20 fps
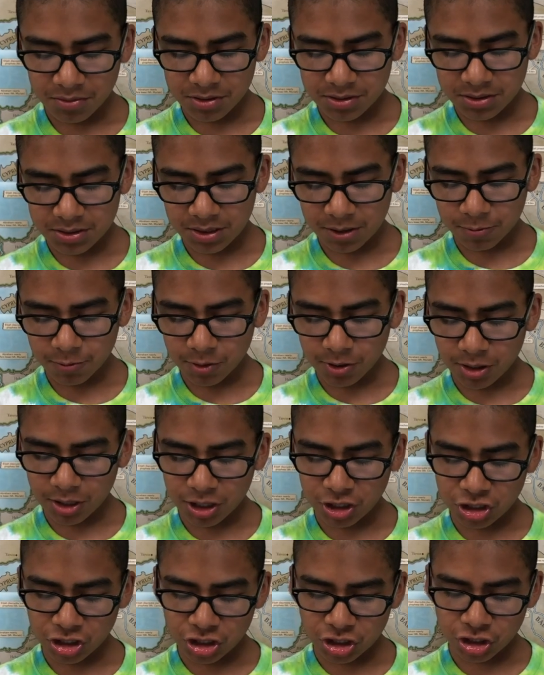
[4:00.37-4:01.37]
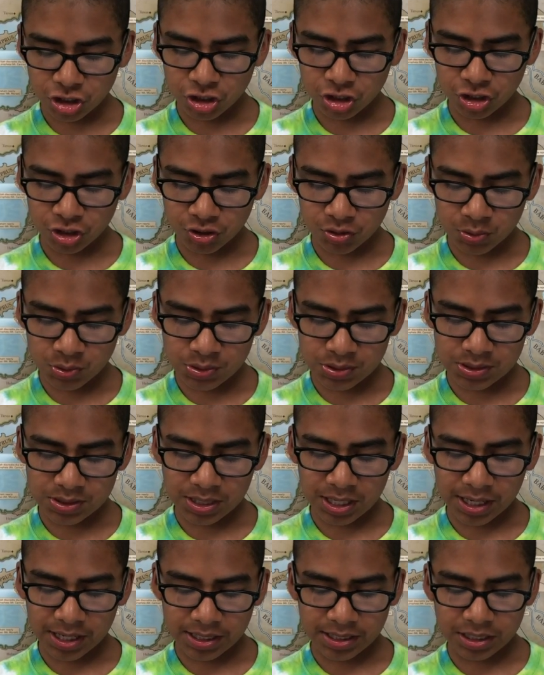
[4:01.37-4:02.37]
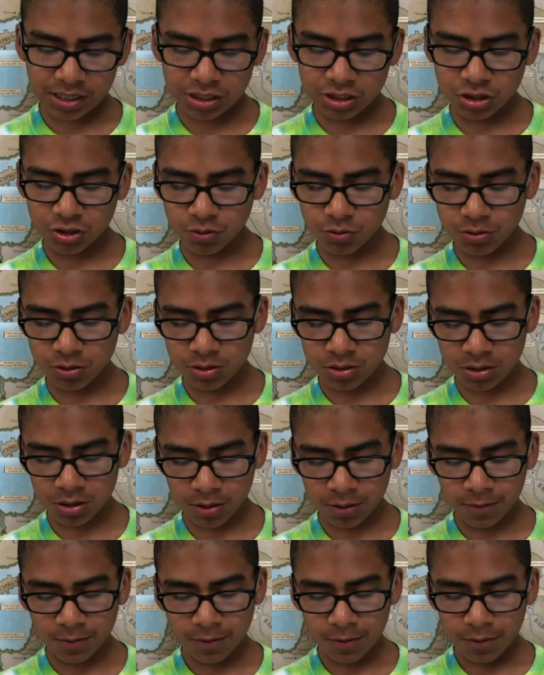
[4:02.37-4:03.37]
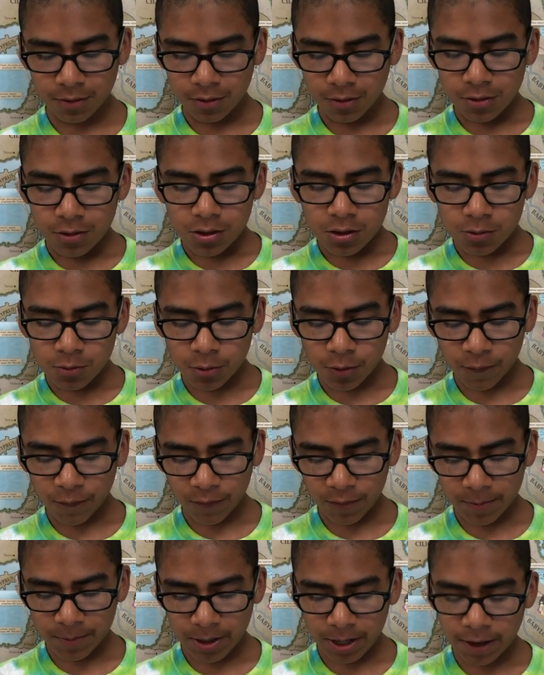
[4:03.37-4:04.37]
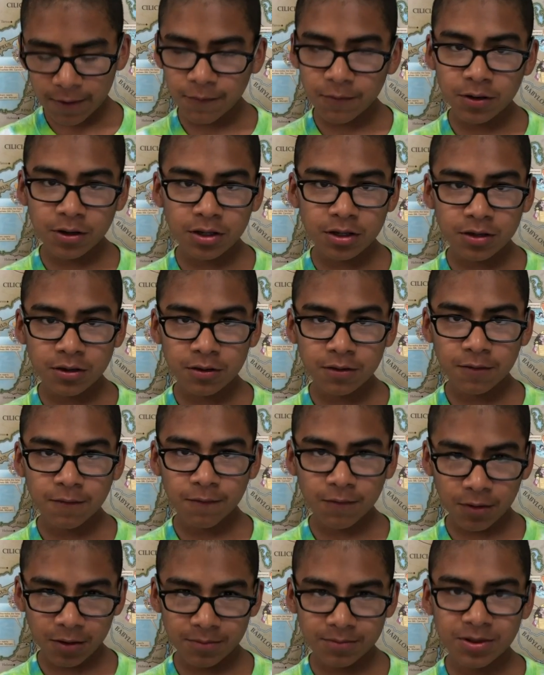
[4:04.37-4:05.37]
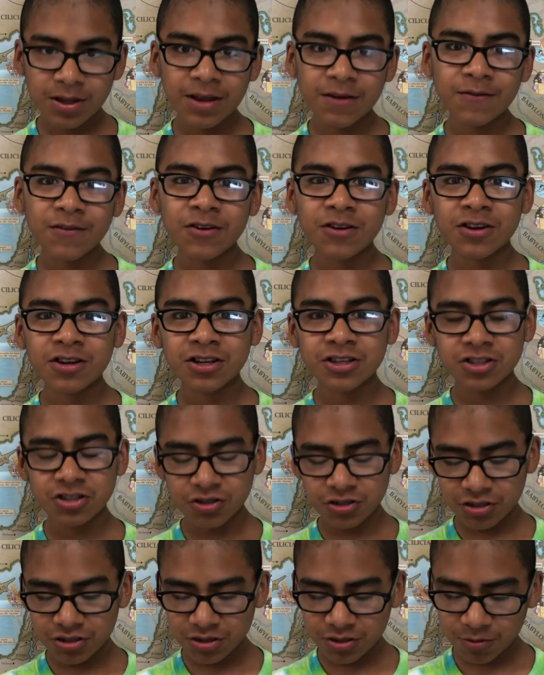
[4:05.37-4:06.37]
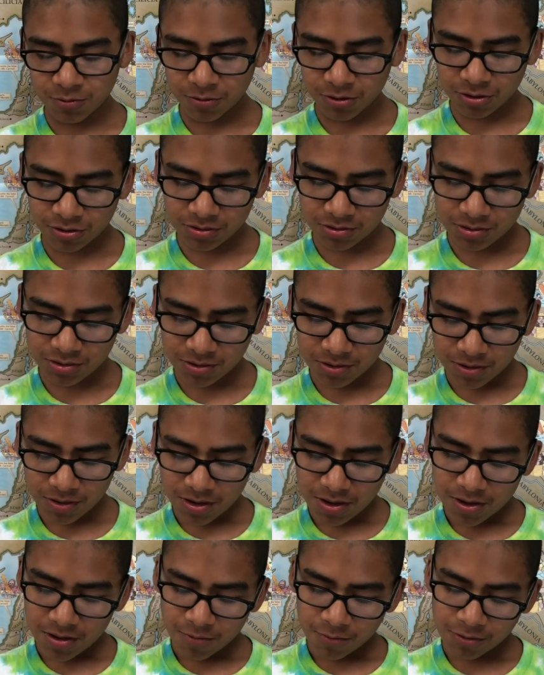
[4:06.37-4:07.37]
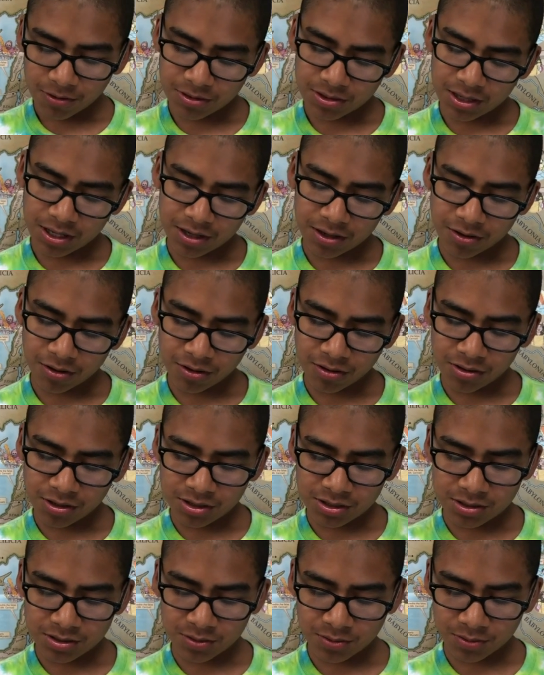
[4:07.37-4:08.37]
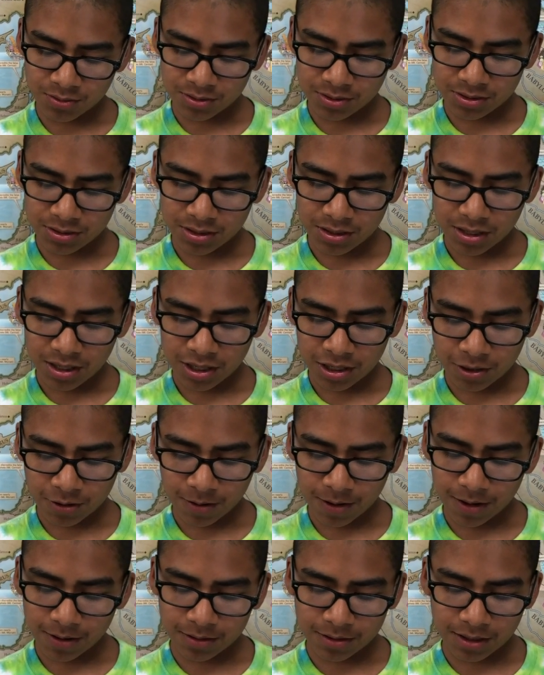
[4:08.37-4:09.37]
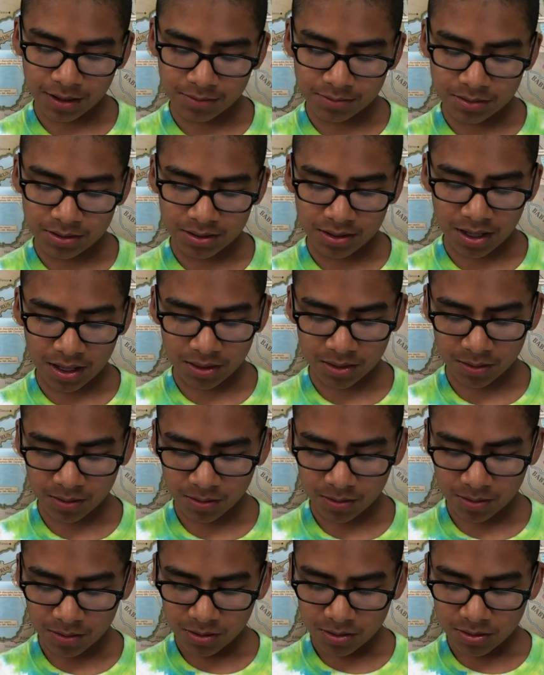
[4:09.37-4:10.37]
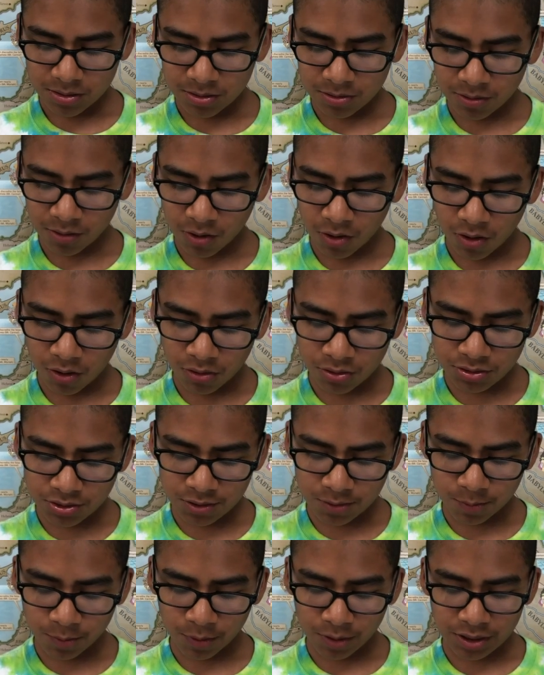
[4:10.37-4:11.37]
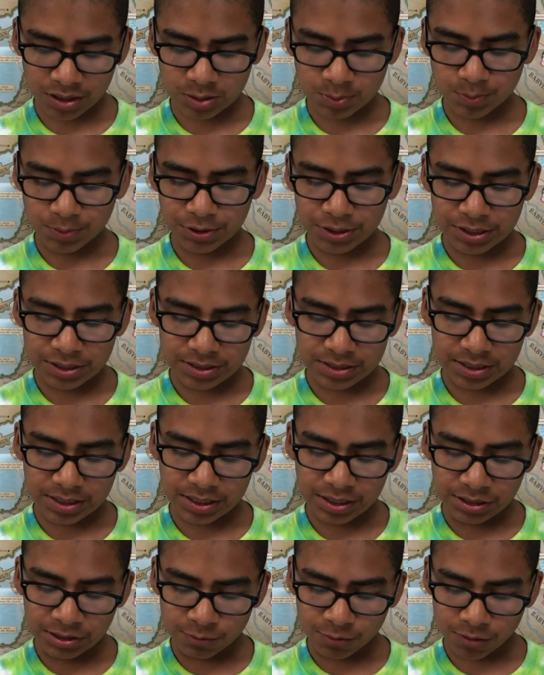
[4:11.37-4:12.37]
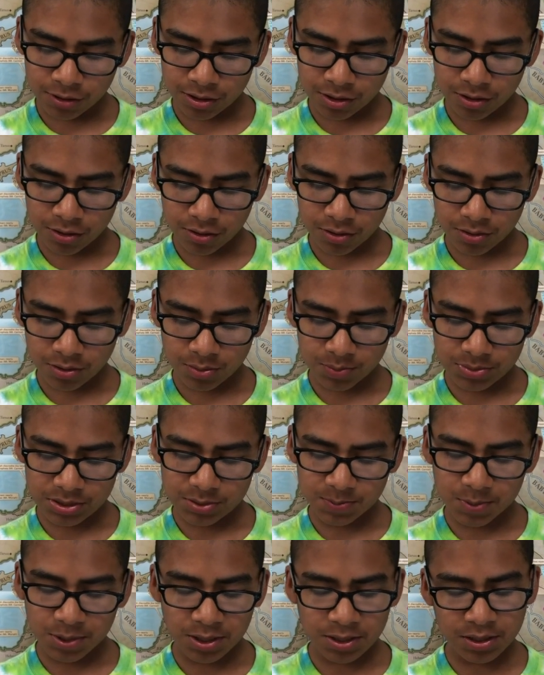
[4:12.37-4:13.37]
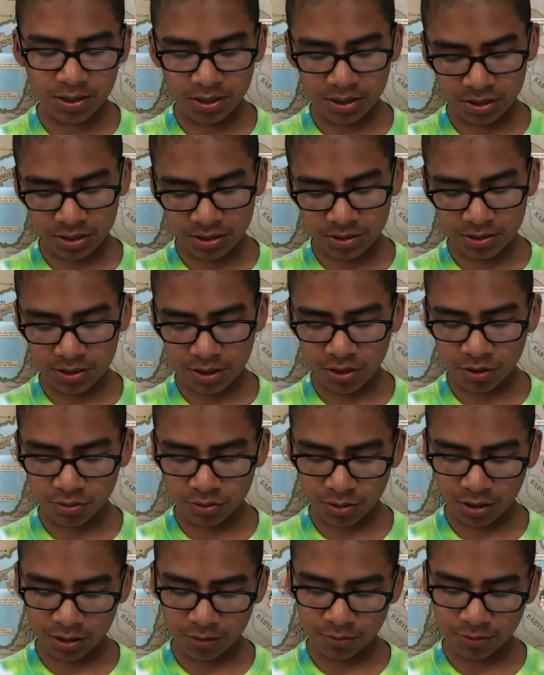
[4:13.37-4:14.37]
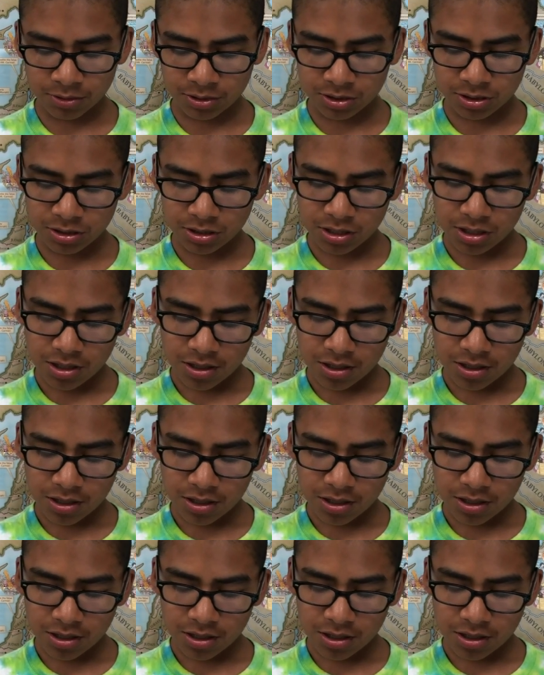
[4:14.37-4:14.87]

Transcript: were some religious Jews staying in Jerusalem who were from every country in the world. When they heard this noise, a crowd came together. They were all surprised because each one heard them speaking in his own language.